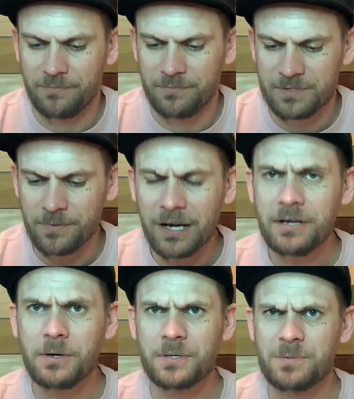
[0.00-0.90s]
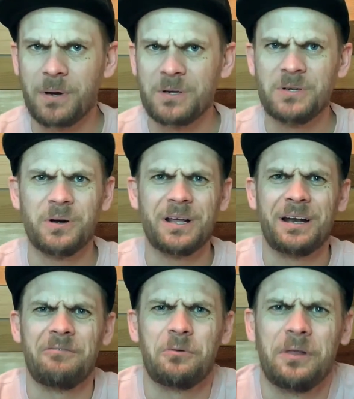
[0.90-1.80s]
something I noticed about a donut, I
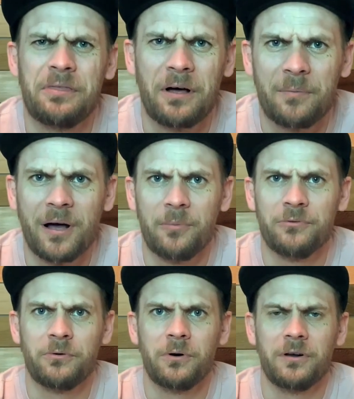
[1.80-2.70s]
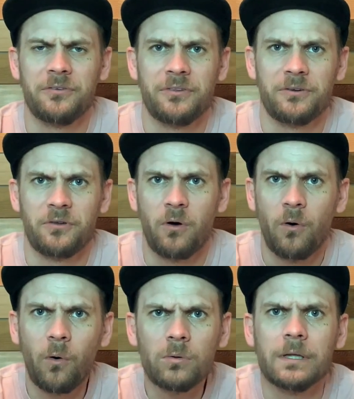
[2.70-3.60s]
never really thought about it before, is there's a
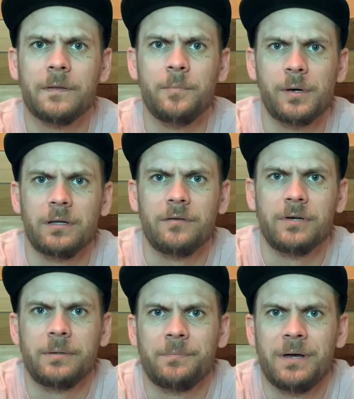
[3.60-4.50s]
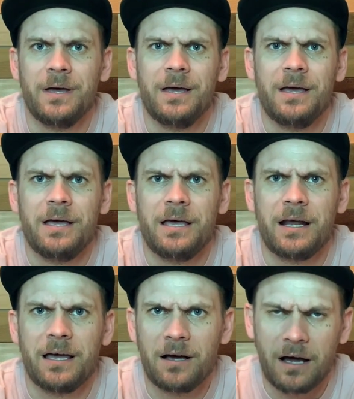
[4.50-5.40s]
hole in the middle of it. And
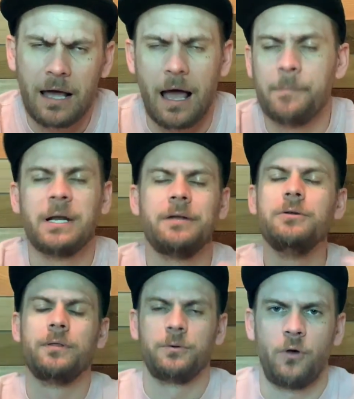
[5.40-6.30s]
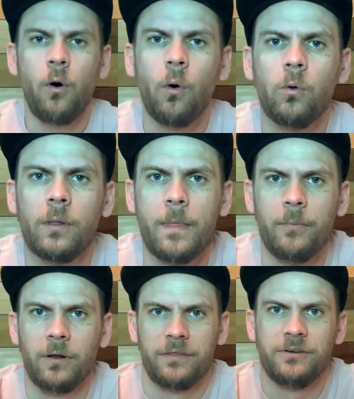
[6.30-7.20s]
I knew there was a hole in the
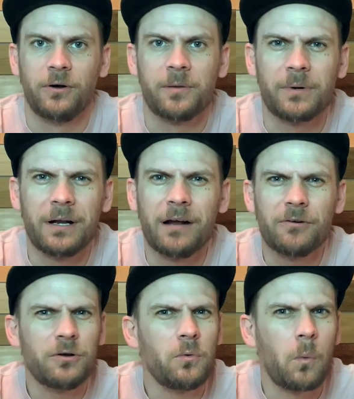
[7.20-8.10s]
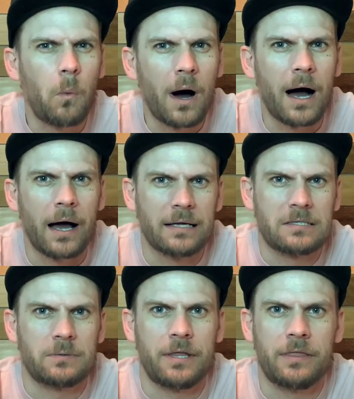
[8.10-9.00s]
middle of the donut, but I never knew why.
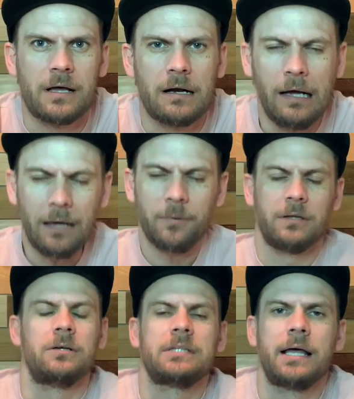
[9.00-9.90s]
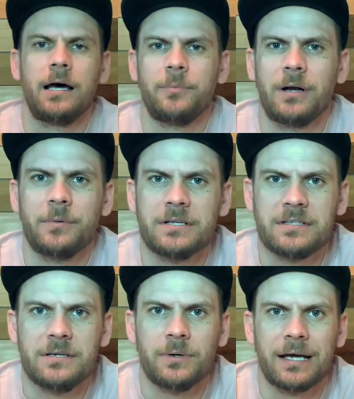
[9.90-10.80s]
So I thought, I'm going to look that up, and I'm going to
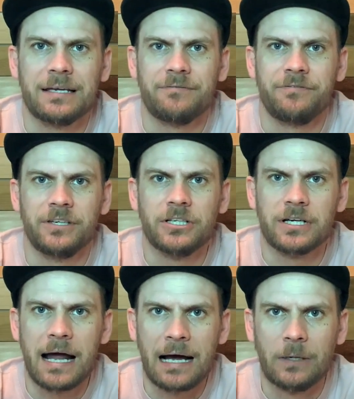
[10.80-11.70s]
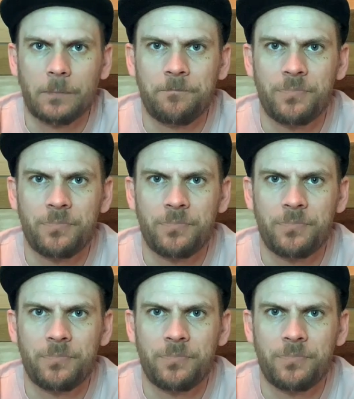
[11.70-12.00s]
see what I can figure out.